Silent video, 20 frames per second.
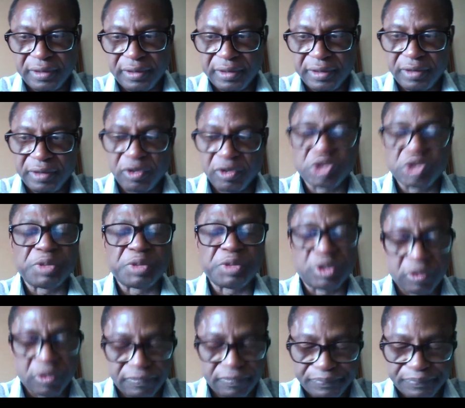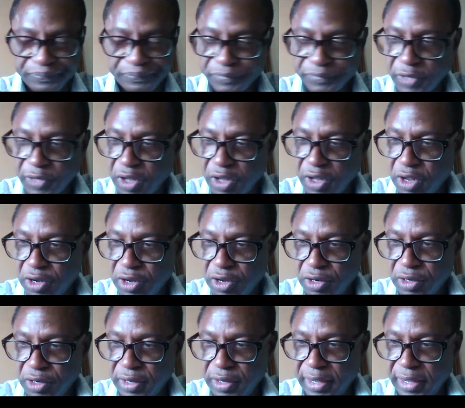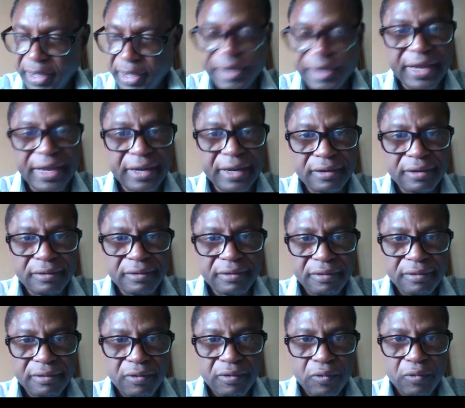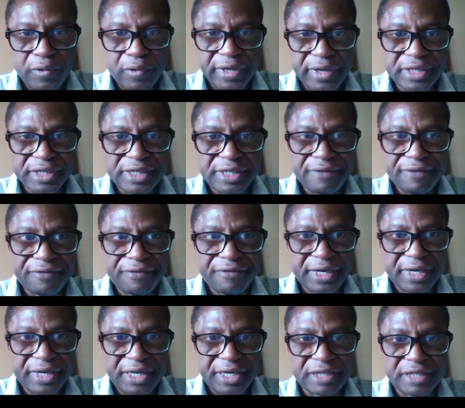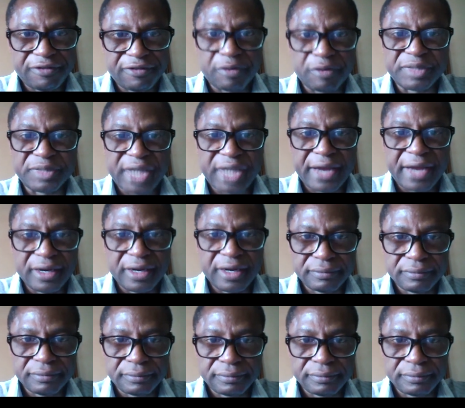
Hospital. And then we received kits from China,